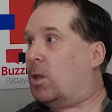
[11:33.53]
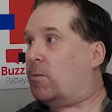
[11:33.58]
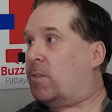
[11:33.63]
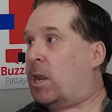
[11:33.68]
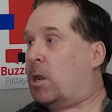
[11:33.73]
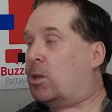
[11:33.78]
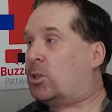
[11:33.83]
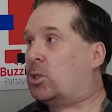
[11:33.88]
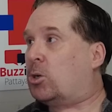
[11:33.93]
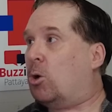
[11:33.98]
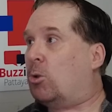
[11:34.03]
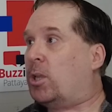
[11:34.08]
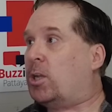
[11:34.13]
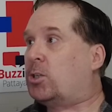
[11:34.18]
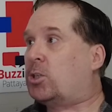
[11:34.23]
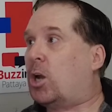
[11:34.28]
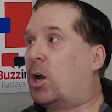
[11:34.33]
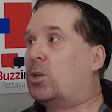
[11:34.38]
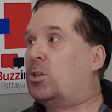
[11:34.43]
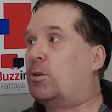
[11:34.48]
They should only
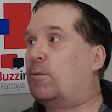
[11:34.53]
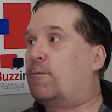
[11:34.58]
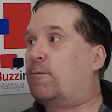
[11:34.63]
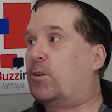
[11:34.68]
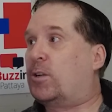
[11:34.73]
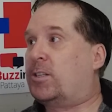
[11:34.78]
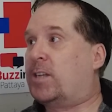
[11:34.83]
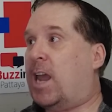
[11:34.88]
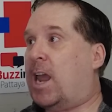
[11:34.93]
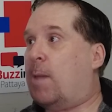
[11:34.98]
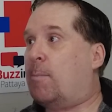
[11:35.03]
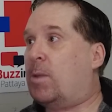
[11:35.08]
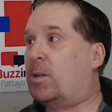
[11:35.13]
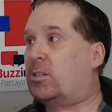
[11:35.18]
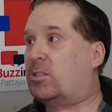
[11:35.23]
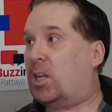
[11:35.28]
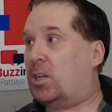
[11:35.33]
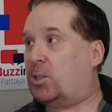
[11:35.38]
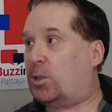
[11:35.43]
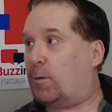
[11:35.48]
charge you for
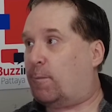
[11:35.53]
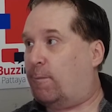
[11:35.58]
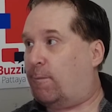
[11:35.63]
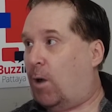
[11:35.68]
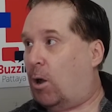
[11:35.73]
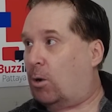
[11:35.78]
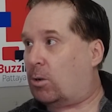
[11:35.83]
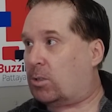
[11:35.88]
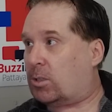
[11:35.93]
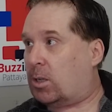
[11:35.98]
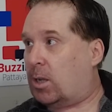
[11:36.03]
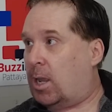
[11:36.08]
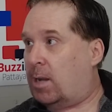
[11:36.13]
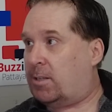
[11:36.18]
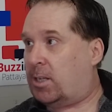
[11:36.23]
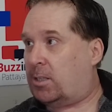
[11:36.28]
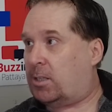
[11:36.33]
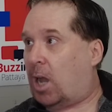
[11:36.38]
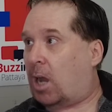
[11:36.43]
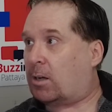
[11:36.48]
damage that's your fault and
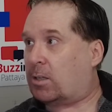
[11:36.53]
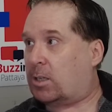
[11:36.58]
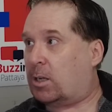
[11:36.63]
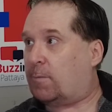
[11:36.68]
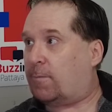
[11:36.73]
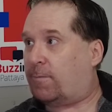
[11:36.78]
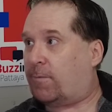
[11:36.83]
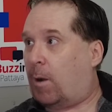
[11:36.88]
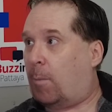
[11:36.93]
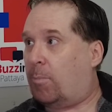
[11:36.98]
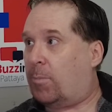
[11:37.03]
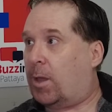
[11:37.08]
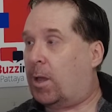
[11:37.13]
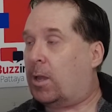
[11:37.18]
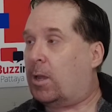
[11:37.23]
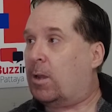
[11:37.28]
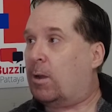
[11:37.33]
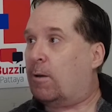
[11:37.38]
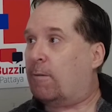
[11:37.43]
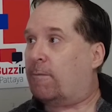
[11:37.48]
deduct it from
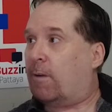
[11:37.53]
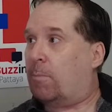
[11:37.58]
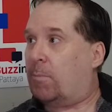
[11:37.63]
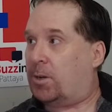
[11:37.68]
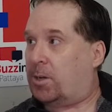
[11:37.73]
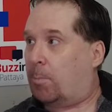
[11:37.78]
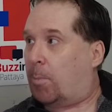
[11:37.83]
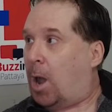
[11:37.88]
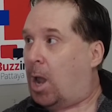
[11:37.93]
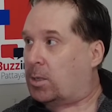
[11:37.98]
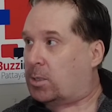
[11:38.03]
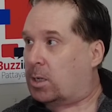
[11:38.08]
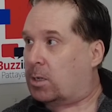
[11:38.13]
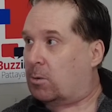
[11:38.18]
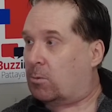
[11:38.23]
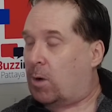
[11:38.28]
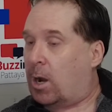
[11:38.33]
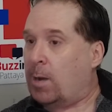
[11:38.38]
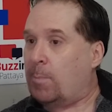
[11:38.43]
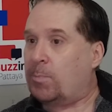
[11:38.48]
the deposit,
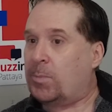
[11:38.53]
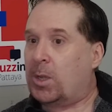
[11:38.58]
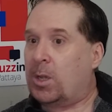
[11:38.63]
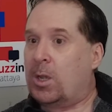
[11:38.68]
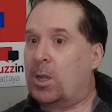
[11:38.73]
right?